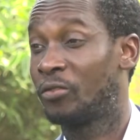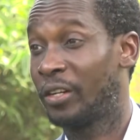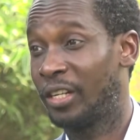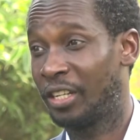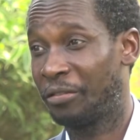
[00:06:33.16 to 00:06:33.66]

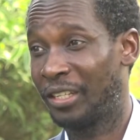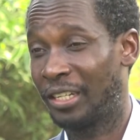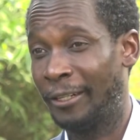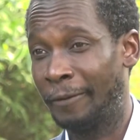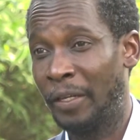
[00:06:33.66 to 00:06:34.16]
very
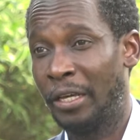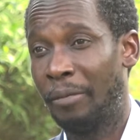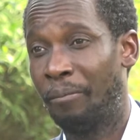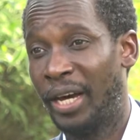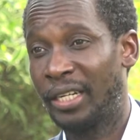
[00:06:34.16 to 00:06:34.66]
difficult.
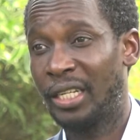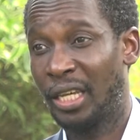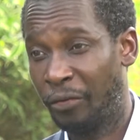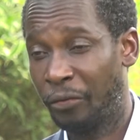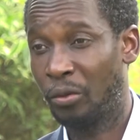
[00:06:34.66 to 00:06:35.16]
But
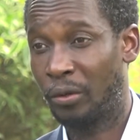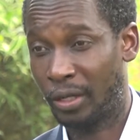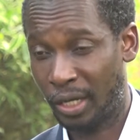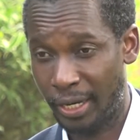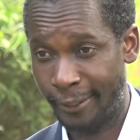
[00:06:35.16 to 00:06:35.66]
if you
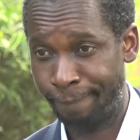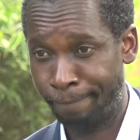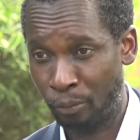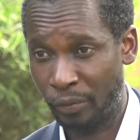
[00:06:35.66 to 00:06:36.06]
can,